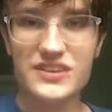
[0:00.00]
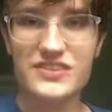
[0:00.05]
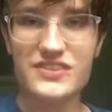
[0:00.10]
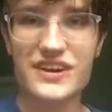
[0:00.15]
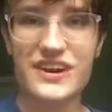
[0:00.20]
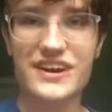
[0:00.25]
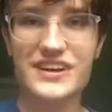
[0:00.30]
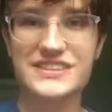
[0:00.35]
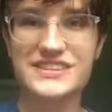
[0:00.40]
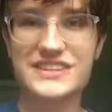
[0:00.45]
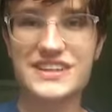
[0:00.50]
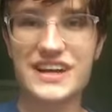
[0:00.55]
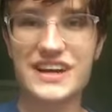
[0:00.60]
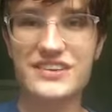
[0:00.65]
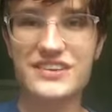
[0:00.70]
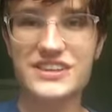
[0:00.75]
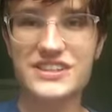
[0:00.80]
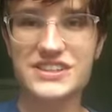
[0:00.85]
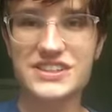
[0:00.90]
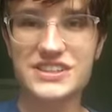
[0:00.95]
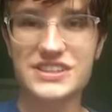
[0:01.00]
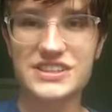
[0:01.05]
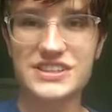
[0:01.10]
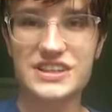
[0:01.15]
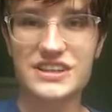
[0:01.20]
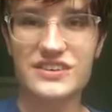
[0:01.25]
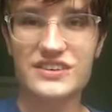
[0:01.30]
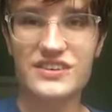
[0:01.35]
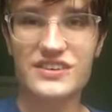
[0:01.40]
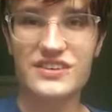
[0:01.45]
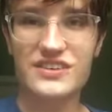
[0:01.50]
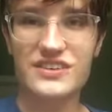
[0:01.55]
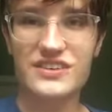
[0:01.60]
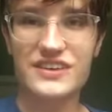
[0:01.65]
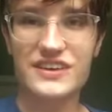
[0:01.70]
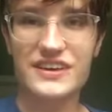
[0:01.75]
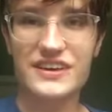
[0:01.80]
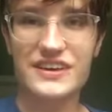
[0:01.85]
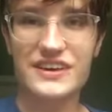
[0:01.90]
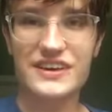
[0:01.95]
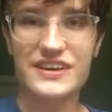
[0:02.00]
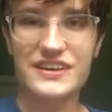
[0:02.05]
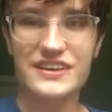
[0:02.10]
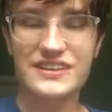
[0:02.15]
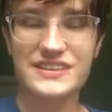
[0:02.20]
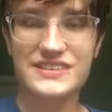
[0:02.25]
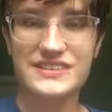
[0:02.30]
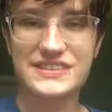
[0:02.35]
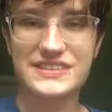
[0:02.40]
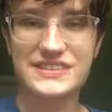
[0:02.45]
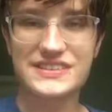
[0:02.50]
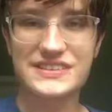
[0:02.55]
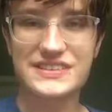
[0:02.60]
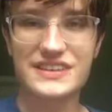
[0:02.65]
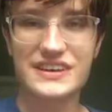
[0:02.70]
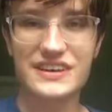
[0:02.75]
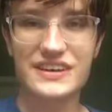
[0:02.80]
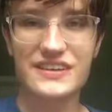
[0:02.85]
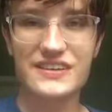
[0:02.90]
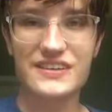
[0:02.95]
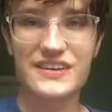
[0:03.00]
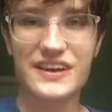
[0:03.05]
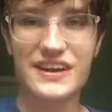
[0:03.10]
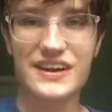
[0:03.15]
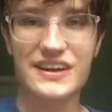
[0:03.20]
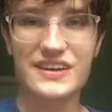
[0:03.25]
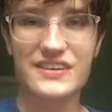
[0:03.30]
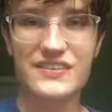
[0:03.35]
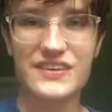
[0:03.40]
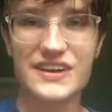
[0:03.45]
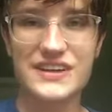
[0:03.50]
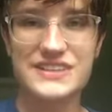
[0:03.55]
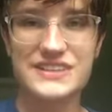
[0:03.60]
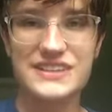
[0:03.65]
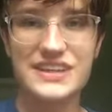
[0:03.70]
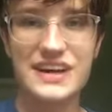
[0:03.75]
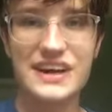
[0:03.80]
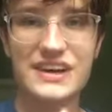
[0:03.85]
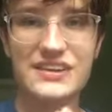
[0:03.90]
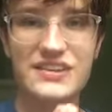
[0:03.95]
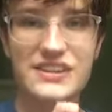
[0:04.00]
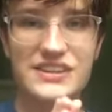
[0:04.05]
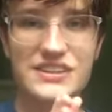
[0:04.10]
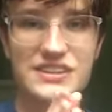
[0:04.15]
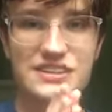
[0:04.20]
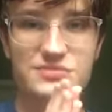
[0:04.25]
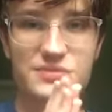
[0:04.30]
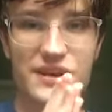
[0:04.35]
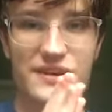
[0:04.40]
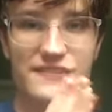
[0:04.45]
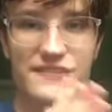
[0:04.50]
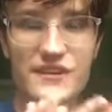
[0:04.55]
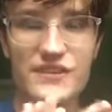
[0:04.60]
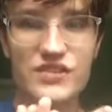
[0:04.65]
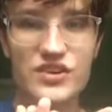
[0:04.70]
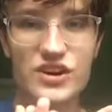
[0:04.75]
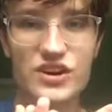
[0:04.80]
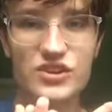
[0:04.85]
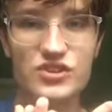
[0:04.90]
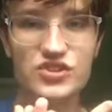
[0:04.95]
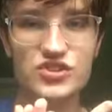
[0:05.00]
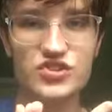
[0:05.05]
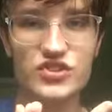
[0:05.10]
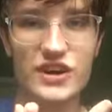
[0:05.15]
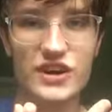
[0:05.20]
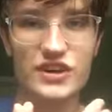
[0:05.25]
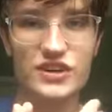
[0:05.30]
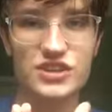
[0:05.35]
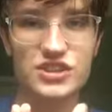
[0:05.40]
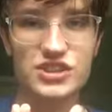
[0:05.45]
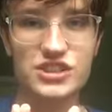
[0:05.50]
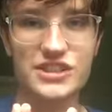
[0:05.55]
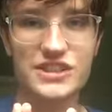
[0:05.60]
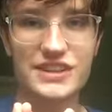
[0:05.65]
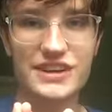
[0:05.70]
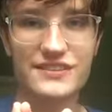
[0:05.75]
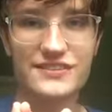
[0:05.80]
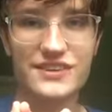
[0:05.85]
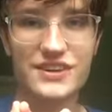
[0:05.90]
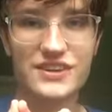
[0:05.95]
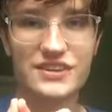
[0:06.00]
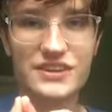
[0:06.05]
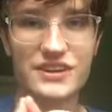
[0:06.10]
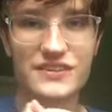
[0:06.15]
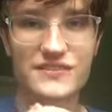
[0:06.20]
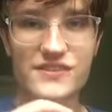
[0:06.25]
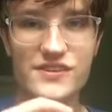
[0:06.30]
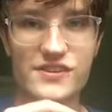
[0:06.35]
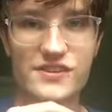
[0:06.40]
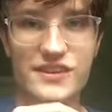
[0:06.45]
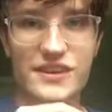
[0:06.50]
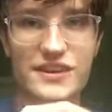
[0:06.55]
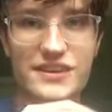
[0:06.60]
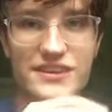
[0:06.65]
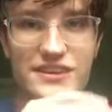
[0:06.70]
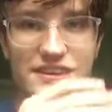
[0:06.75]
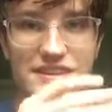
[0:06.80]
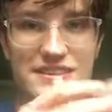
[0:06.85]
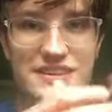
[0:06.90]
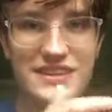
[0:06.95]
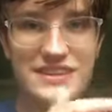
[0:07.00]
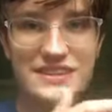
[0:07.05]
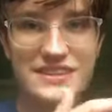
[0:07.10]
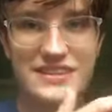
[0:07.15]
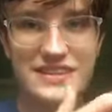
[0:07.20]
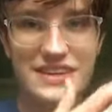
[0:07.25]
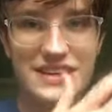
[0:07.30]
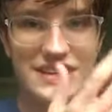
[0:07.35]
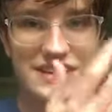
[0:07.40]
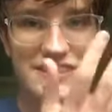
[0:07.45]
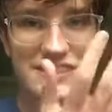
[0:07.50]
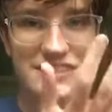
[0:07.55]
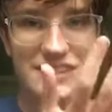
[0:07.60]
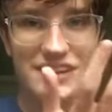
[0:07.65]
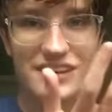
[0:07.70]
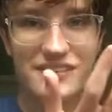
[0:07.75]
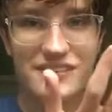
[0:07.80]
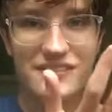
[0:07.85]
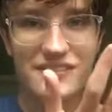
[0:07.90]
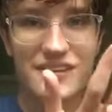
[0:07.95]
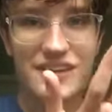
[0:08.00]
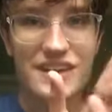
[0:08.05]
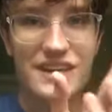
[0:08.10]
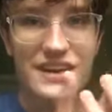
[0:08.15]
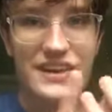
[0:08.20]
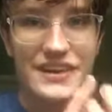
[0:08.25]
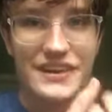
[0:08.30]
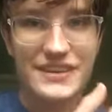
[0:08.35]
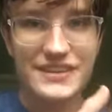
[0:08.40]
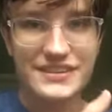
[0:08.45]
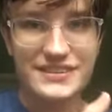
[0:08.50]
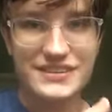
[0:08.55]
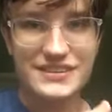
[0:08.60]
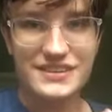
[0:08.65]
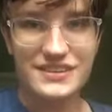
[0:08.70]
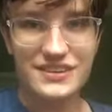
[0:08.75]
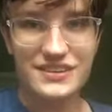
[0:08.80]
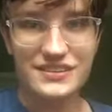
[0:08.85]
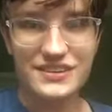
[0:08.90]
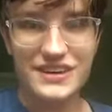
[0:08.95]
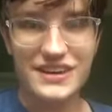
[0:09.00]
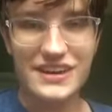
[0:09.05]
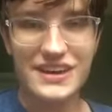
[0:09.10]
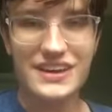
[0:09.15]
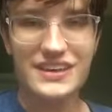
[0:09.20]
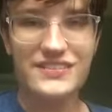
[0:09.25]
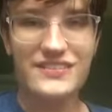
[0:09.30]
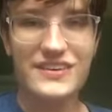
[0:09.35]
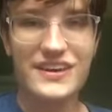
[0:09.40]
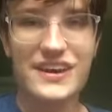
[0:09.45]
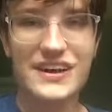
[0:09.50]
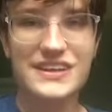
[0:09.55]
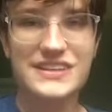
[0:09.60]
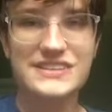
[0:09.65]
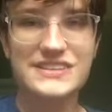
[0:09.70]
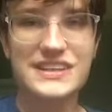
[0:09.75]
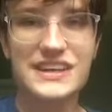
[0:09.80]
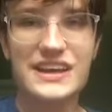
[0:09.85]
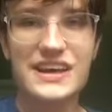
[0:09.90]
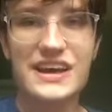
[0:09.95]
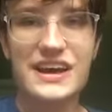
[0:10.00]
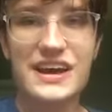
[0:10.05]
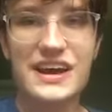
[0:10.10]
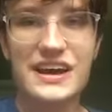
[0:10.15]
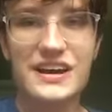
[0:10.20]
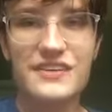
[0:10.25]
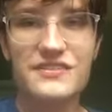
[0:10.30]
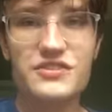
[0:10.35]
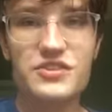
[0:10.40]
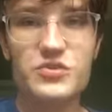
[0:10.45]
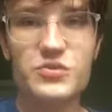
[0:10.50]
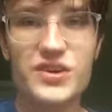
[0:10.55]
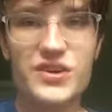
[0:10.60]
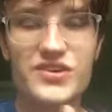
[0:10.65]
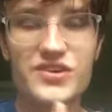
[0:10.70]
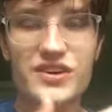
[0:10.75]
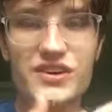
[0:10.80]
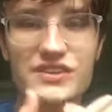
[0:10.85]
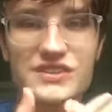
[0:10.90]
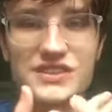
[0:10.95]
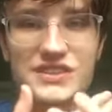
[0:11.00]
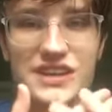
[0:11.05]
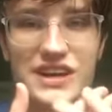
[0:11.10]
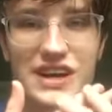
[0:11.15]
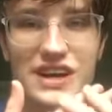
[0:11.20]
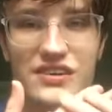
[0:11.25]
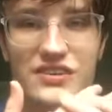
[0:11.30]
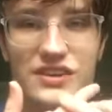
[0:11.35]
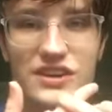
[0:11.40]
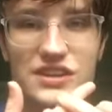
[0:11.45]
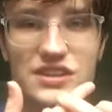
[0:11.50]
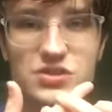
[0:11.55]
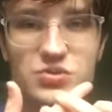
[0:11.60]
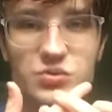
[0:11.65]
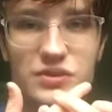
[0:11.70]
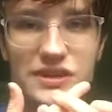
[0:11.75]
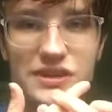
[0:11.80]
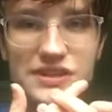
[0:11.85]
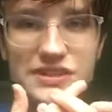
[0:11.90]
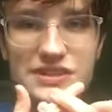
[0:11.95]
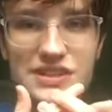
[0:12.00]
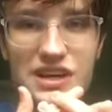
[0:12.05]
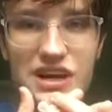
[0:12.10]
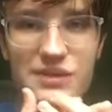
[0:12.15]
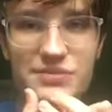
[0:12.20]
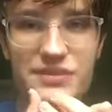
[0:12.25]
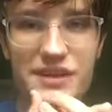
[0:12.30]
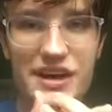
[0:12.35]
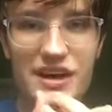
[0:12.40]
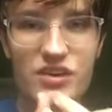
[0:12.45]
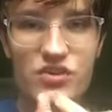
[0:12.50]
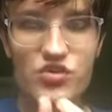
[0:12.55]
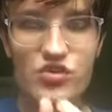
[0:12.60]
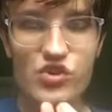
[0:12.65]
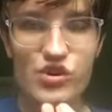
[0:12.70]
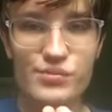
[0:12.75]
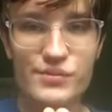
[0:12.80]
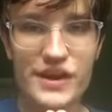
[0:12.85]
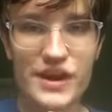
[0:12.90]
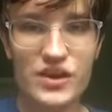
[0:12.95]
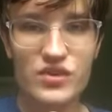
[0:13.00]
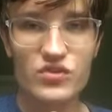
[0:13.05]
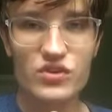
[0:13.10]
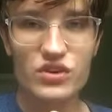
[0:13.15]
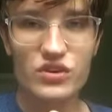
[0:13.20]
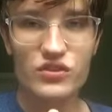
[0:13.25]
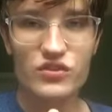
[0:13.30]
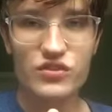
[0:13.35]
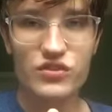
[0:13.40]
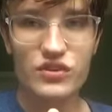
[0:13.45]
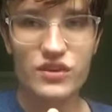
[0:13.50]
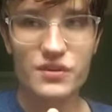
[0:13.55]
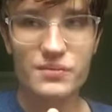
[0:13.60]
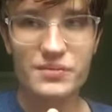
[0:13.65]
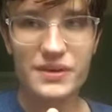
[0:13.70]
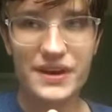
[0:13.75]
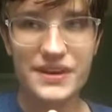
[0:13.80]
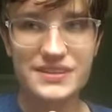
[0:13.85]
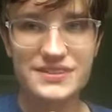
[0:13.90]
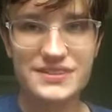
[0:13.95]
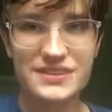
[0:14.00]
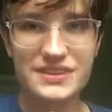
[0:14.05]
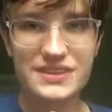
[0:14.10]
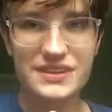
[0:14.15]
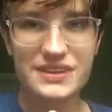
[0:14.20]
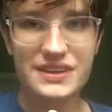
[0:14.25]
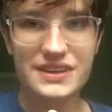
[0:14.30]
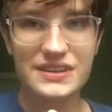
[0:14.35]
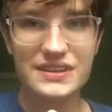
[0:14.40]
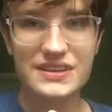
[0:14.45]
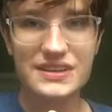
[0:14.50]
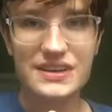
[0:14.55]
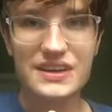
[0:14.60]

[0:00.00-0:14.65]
ride on Sky Rush in general. And so anyways, Sky Rush is my favorite coaster at Hershey, definitely for the intensity and stuff. And so anyways, after we rode Sky Rush, we stopped at Gourmet Grill for a bite to eat,